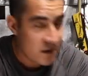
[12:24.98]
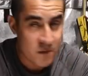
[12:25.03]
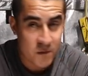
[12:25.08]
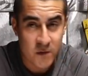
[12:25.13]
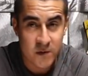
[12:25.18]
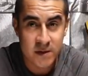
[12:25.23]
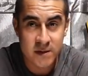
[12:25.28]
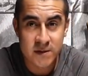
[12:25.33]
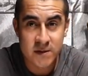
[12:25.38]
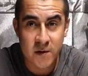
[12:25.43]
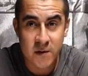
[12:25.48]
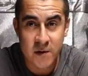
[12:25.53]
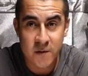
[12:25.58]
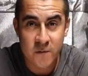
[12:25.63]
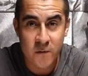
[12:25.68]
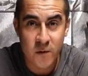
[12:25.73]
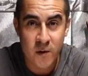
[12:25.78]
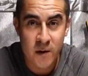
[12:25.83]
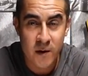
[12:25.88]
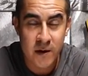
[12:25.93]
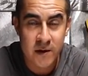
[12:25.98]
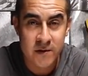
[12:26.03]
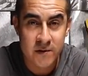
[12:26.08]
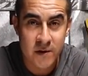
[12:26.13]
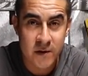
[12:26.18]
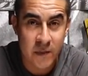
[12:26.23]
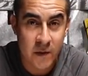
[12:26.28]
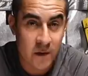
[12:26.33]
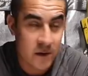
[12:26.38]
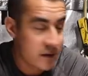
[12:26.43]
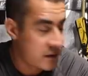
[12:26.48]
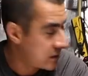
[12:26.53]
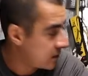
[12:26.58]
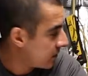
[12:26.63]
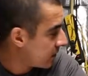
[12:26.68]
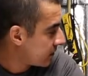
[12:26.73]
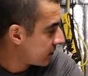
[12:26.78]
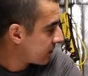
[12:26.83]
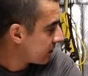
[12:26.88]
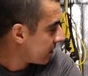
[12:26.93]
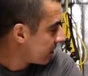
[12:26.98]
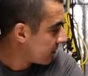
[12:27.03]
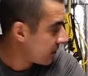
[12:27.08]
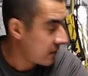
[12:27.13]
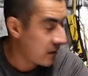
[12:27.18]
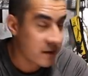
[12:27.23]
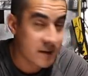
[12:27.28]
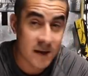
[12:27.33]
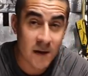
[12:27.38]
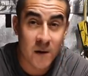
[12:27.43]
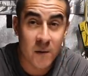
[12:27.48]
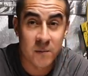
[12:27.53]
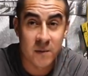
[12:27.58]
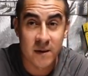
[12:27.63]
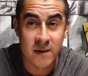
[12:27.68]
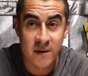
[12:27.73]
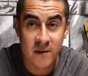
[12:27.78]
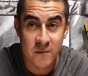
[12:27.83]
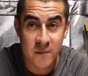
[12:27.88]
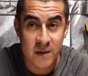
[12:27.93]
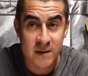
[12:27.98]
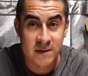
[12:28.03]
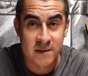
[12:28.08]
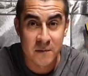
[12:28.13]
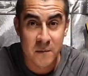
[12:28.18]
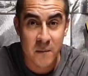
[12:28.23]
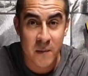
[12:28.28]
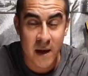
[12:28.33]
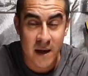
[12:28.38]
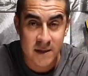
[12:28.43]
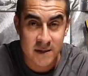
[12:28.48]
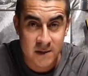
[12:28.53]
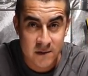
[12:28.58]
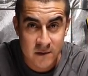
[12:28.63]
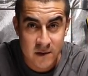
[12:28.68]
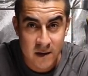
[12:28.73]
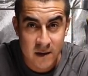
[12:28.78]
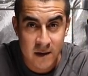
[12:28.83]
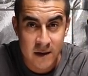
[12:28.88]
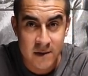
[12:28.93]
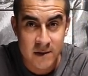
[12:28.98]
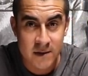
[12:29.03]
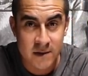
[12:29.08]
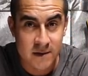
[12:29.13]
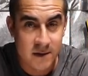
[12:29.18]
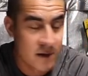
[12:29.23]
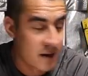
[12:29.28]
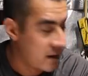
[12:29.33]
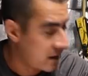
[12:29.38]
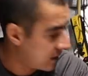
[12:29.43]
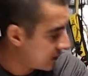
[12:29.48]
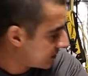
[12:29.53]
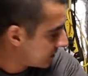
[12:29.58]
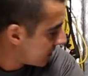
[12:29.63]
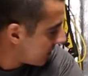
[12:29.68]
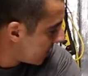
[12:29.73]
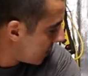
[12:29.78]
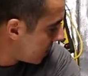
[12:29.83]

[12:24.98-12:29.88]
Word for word: For these 3,400, 3,200 gram girls, I hope they give me some massive clutches because